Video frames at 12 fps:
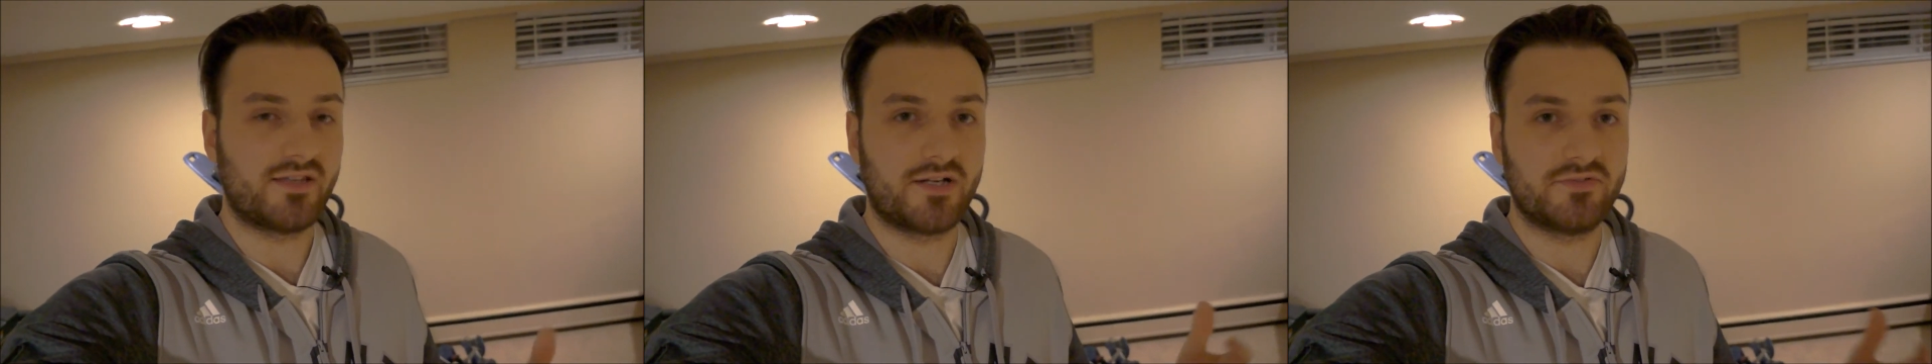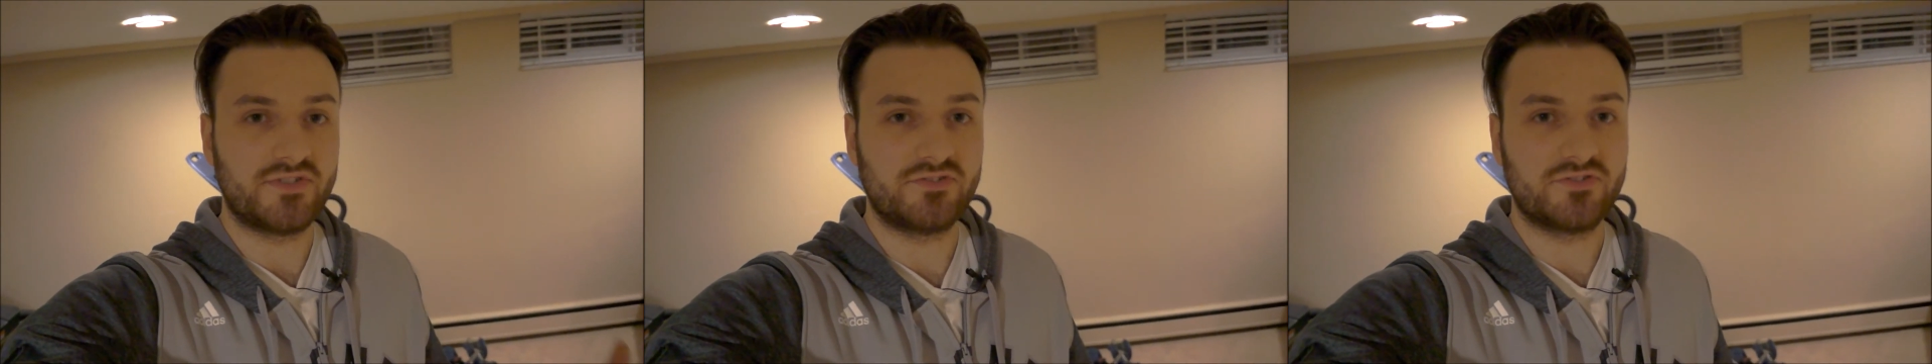Thought it
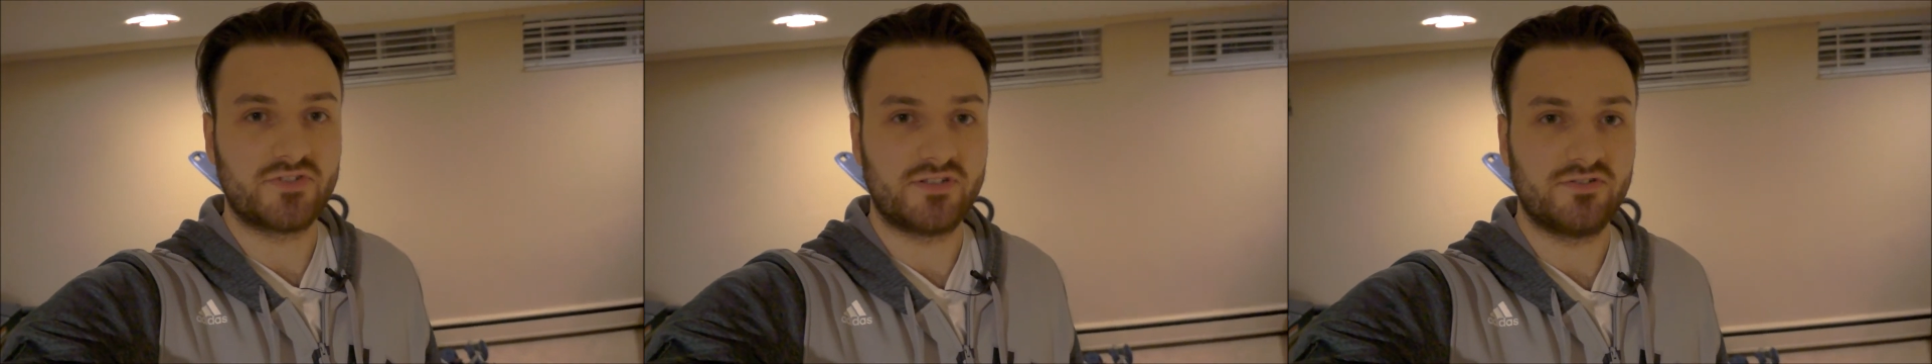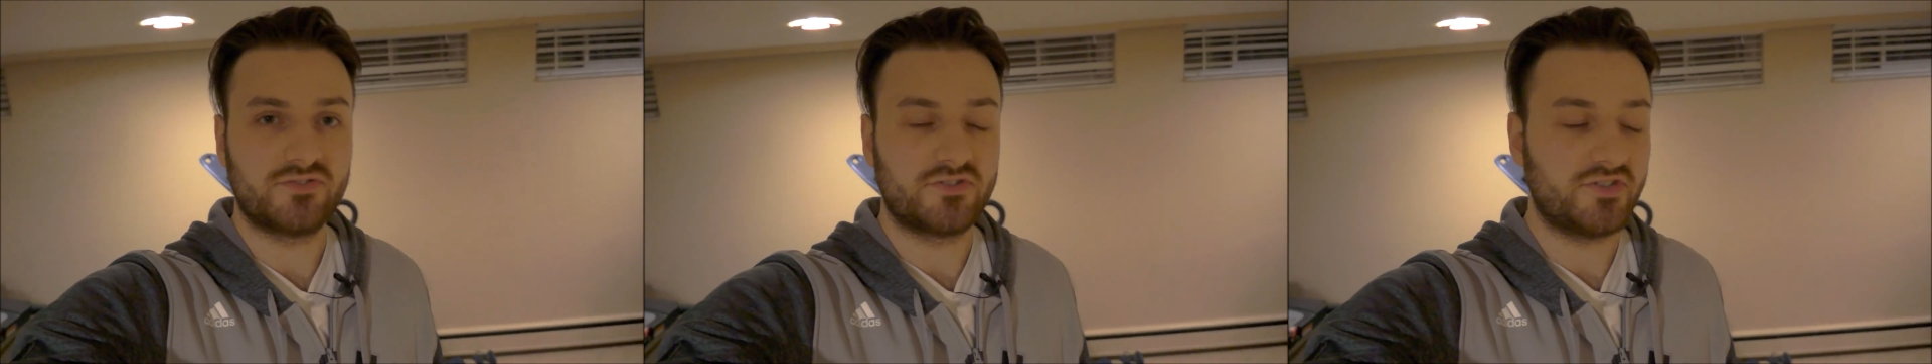was interesting
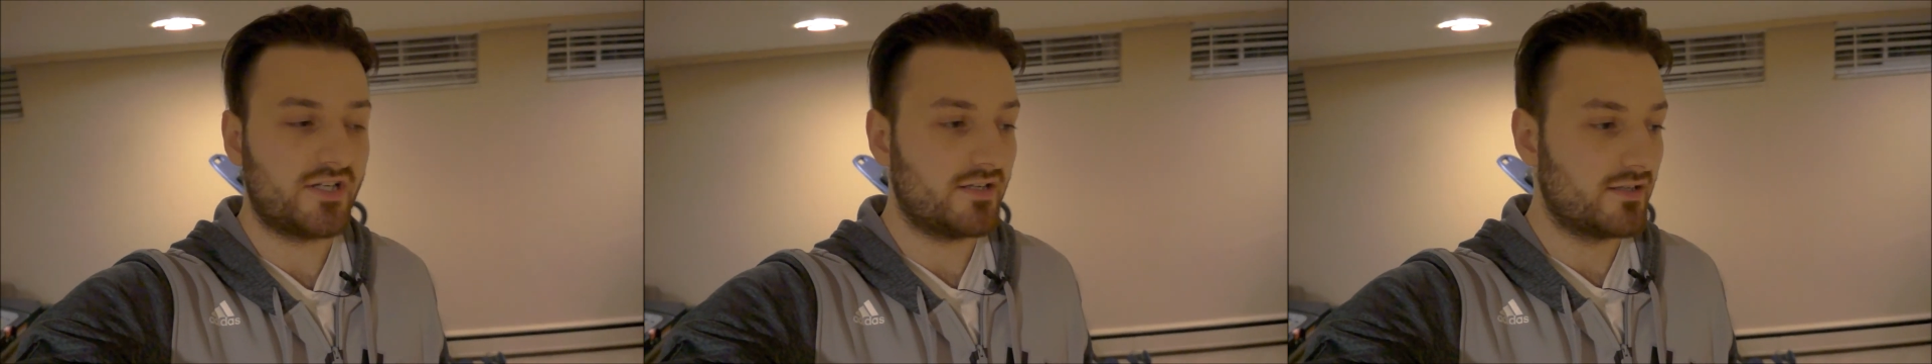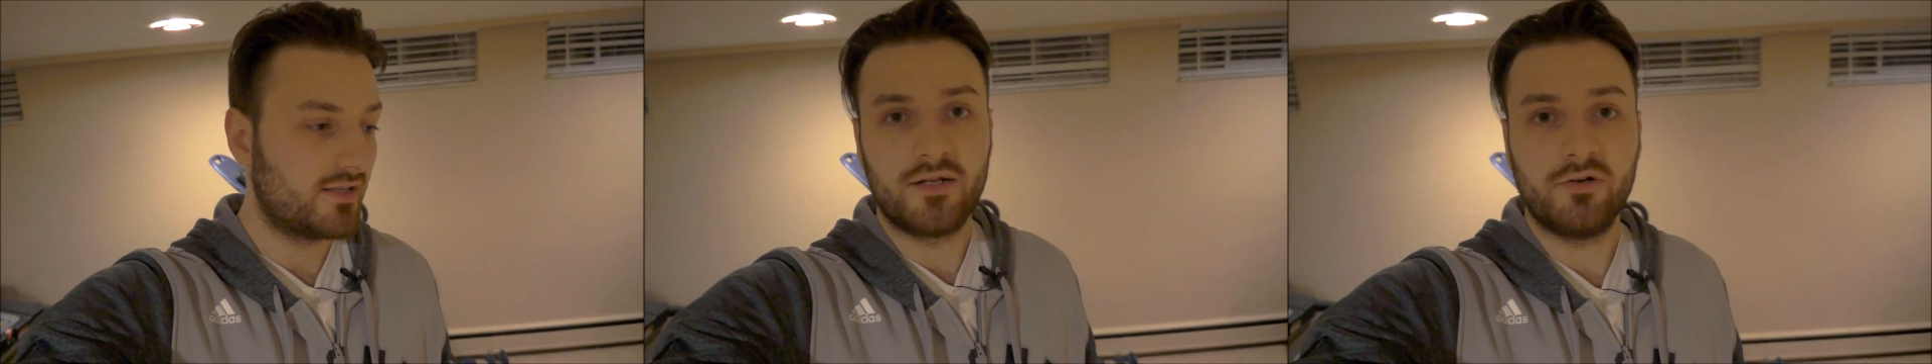news to
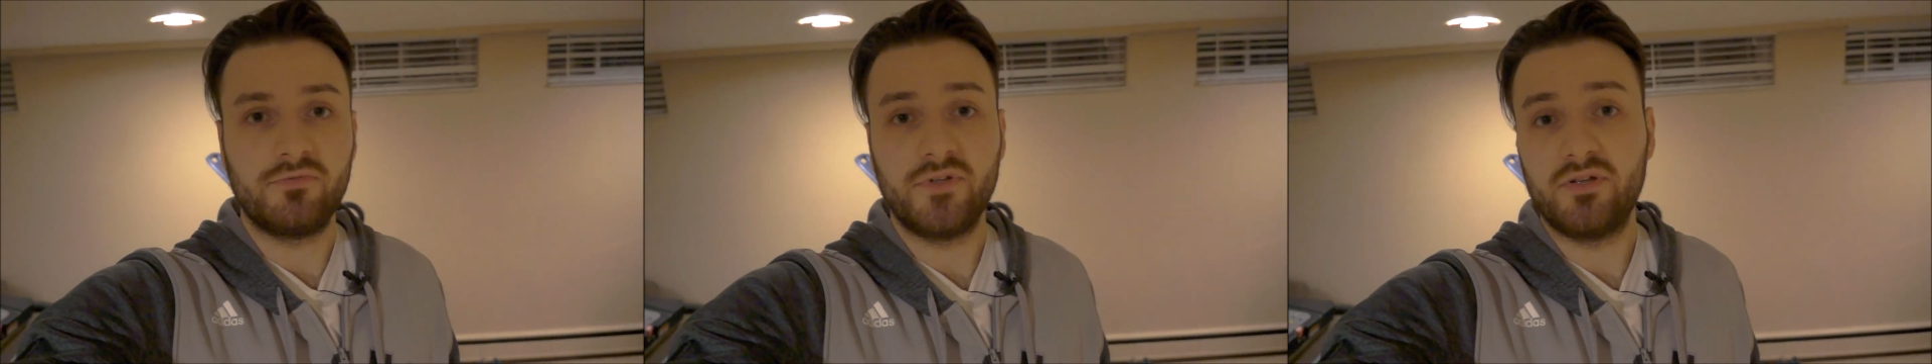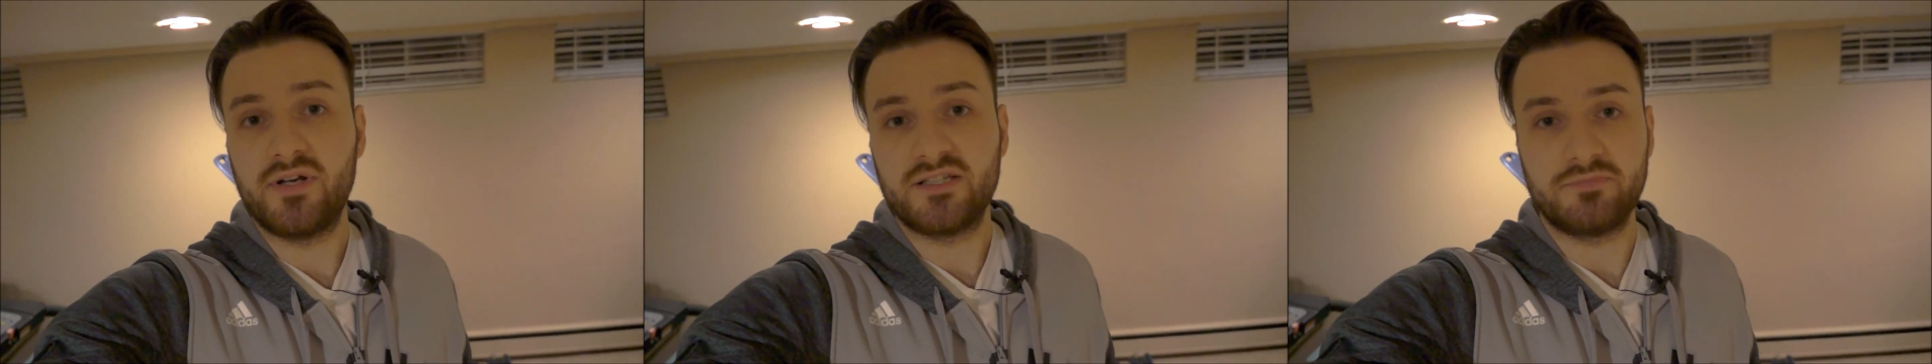share, and
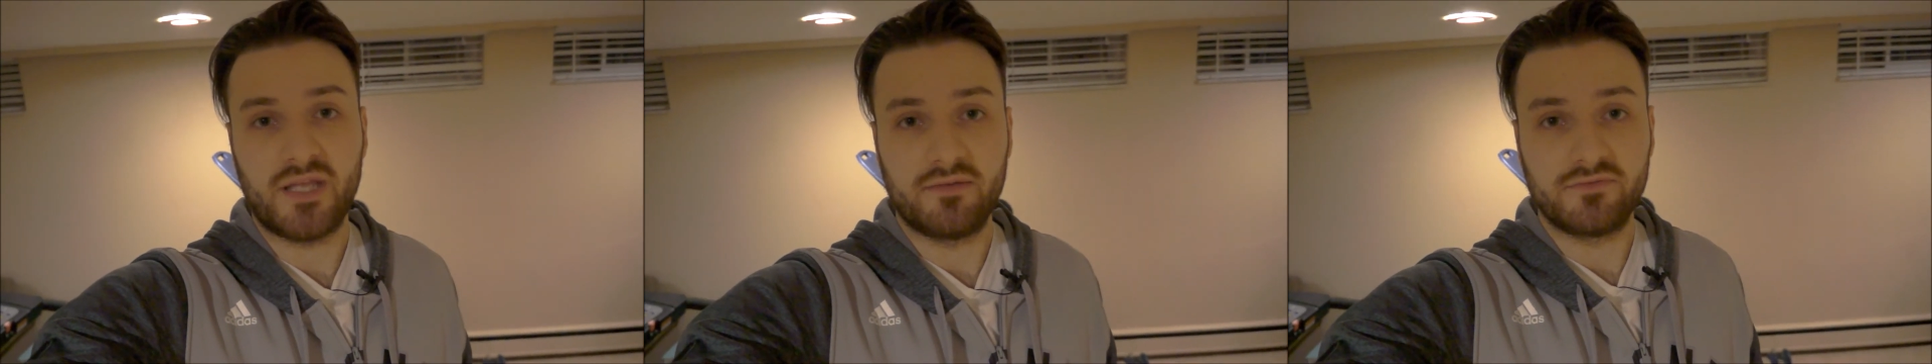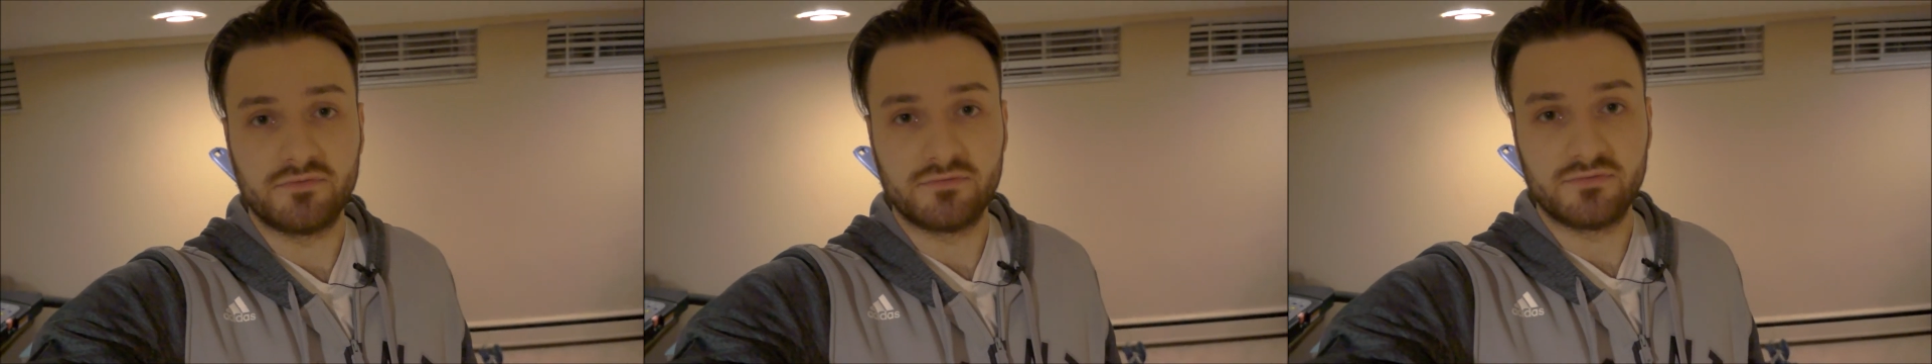hopefully you guys may have